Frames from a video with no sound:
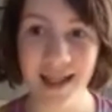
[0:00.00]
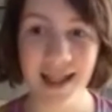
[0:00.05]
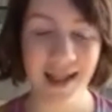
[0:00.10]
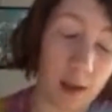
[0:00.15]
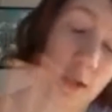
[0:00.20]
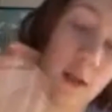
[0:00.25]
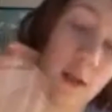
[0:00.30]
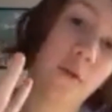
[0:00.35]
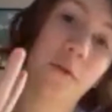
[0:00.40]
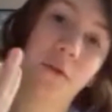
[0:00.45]

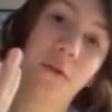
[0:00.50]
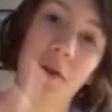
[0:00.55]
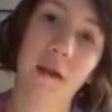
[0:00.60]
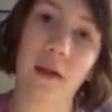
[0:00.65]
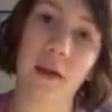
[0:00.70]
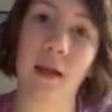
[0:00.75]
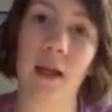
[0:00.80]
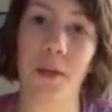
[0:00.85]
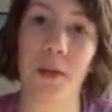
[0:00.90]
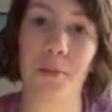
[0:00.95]
If
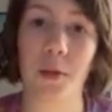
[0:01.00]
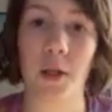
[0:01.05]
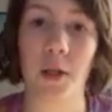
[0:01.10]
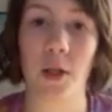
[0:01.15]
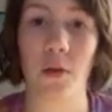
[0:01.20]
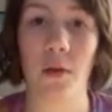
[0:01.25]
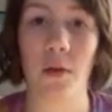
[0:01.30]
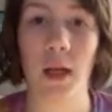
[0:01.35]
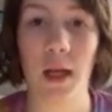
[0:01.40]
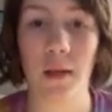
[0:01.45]
this
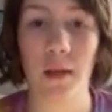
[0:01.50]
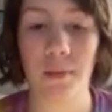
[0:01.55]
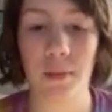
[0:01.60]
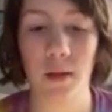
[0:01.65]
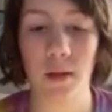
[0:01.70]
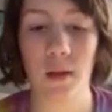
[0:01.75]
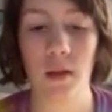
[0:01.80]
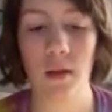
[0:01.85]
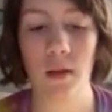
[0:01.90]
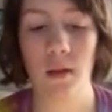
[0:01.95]
episode had
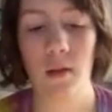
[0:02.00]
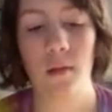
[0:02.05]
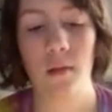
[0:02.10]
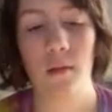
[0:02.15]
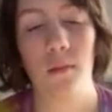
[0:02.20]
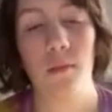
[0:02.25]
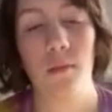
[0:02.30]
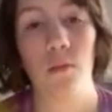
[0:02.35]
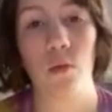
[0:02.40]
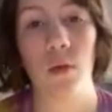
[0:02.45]
been
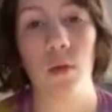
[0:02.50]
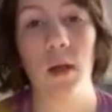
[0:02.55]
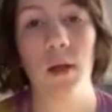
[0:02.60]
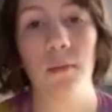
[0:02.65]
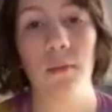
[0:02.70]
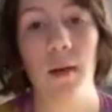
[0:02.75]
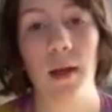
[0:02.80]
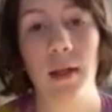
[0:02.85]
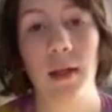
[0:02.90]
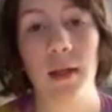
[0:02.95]
written
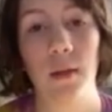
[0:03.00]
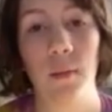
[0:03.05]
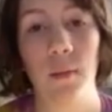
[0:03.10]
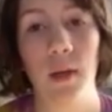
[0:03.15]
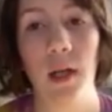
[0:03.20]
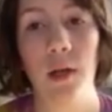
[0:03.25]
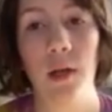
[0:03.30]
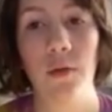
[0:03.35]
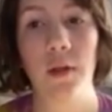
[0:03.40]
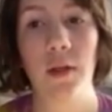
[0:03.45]
by someone
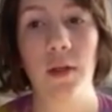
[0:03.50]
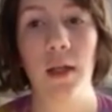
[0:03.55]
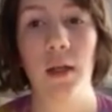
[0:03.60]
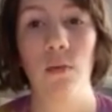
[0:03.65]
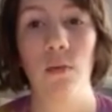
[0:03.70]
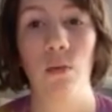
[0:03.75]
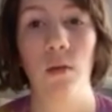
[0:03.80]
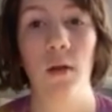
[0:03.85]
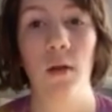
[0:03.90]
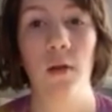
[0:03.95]
else, it
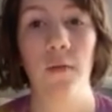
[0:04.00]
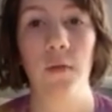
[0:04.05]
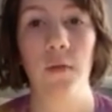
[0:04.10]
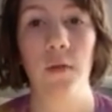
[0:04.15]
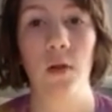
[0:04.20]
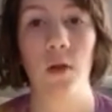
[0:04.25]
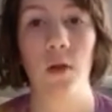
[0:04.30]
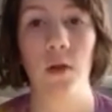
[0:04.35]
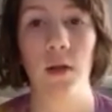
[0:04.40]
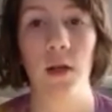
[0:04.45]
would have
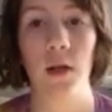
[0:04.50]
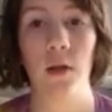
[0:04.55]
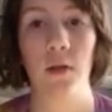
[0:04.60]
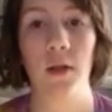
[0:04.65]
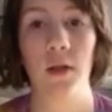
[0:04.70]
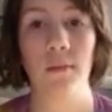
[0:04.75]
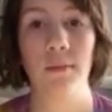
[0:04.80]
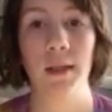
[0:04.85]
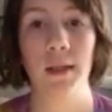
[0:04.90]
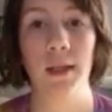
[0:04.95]
turned out
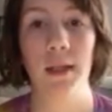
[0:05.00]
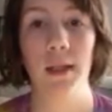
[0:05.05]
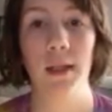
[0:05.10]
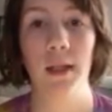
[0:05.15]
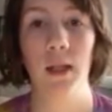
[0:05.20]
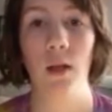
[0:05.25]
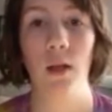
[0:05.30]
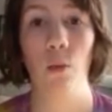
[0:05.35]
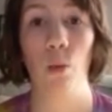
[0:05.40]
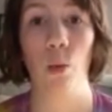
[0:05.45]
to
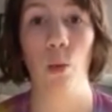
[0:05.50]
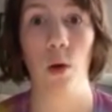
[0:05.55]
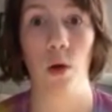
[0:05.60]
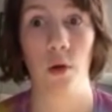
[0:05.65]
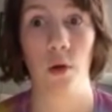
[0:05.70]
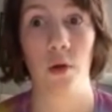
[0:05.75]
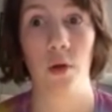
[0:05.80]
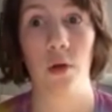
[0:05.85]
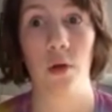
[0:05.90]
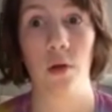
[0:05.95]
be
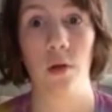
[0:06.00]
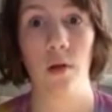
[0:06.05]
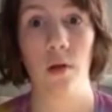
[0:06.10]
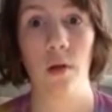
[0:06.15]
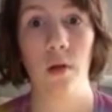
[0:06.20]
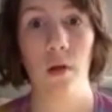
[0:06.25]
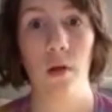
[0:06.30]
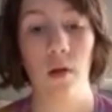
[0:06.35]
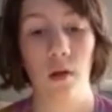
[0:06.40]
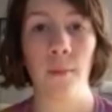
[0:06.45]
worse.
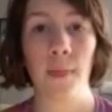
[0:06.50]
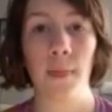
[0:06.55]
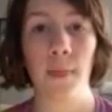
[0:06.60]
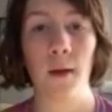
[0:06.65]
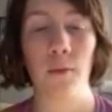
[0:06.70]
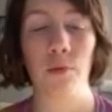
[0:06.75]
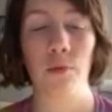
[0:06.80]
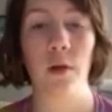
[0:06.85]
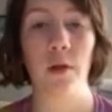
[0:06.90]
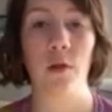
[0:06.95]

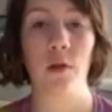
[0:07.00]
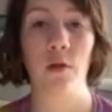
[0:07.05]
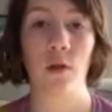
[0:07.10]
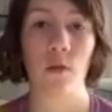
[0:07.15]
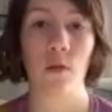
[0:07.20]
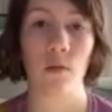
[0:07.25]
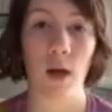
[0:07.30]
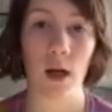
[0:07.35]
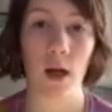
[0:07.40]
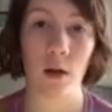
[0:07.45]
I'm pretty sure
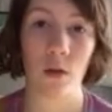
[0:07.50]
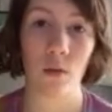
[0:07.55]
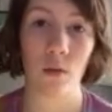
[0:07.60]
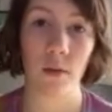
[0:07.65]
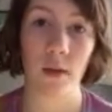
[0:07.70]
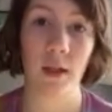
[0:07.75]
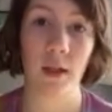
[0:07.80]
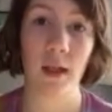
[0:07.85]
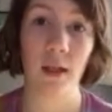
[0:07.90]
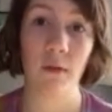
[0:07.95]
the writer
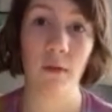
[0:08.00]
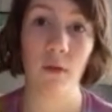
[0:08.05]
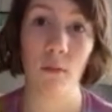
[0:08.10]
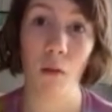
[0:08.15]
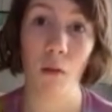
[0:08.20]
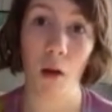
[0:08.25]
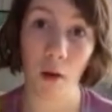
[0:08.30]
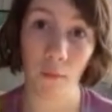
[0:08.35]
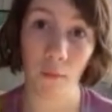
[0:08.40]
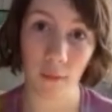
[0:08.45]
was Stephen
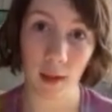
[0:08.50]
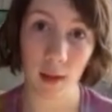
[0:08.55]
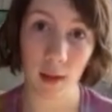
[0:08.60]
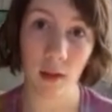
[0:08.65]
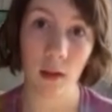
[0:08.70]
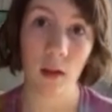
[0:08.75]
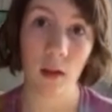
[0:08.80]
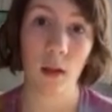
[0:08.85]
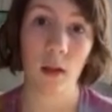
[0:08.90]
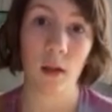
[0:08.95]
Moffat,
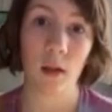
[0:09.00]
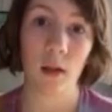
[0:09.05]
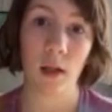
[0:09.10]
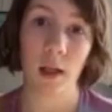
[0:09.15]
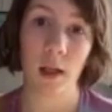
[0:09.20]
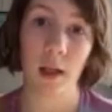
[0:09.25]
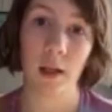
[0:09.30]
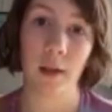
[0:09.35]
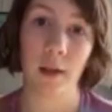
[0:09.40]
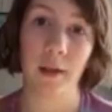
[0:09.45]

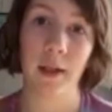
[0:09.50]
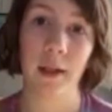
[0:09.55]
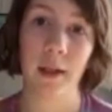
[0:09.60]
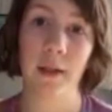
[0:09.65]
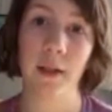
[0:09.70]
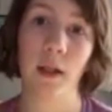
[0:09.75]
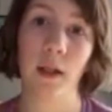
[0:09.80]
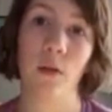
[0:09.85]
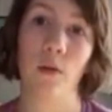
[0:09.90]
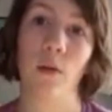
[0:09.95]
and he
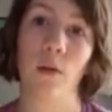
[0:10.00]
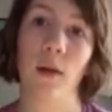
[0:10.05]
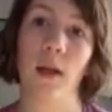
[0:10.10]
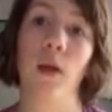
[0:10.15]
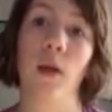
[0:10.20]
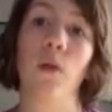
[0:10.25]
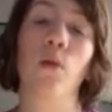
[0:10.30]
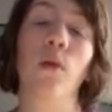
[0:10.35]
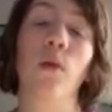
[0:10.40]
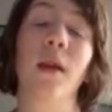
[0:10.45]
did a
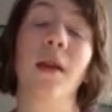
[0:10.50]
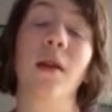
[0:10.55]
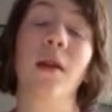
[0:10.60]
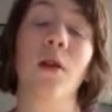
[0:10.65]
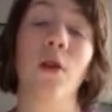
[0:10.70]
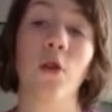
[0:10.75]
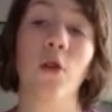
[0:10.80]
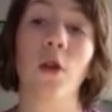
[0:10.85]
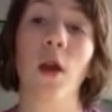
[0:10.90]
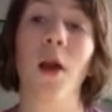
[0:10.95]
really, really
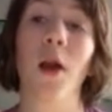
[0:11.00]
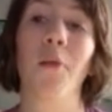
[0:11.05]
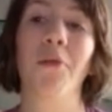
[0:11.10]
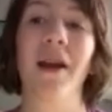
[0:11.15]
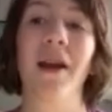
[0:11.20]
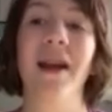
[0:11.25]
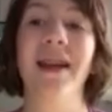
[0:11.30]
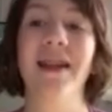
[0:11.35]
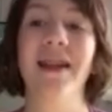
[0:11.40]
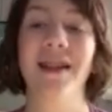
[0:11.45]
good job
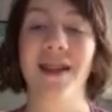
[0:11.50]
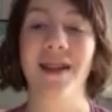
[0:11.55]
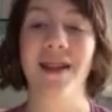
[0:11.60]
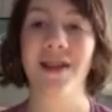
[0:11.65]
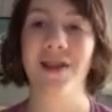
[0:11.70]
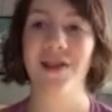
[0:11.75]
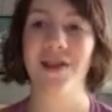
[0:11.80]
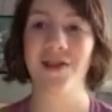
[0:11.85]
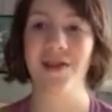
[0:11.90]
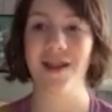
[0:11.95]
writing this
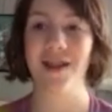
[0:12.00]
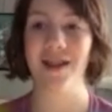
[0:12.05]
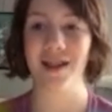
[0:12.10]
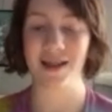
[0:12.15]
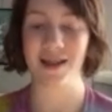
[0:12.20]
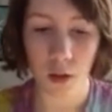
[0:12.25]
story.